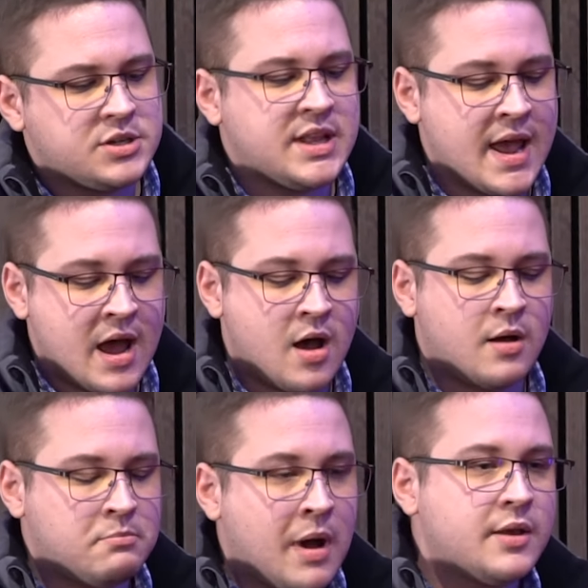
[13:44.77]
They're
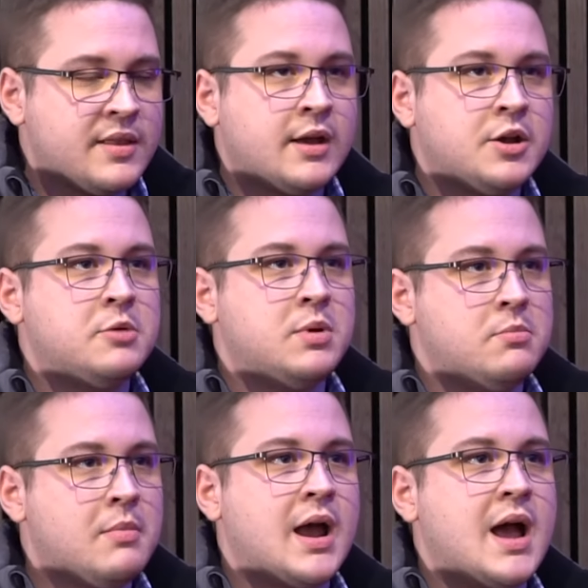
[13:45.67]
going to be
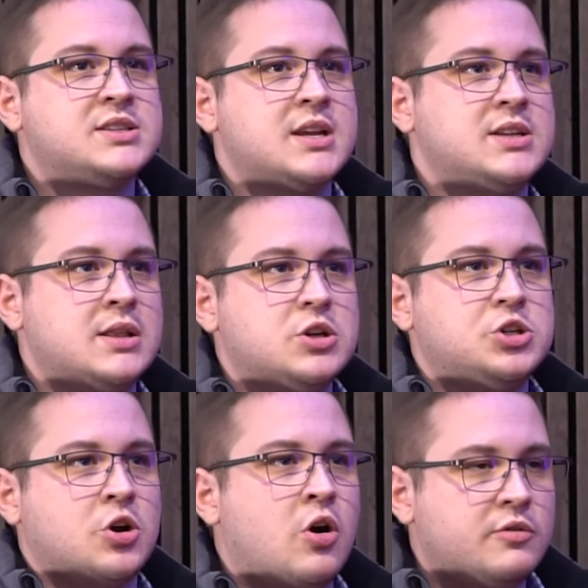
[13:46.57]
my assets in the
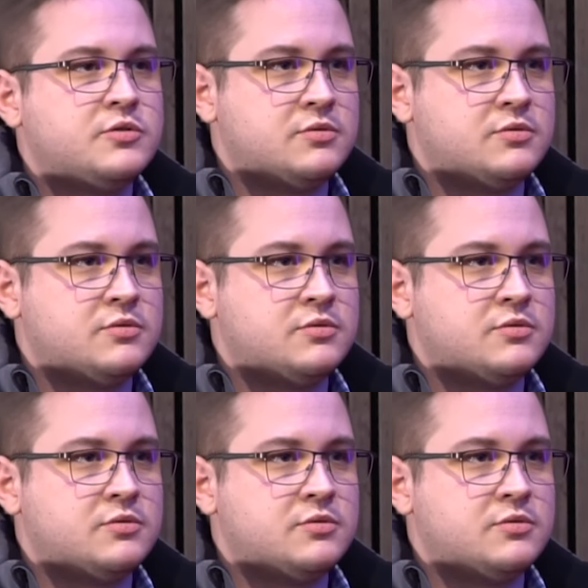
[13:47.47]
short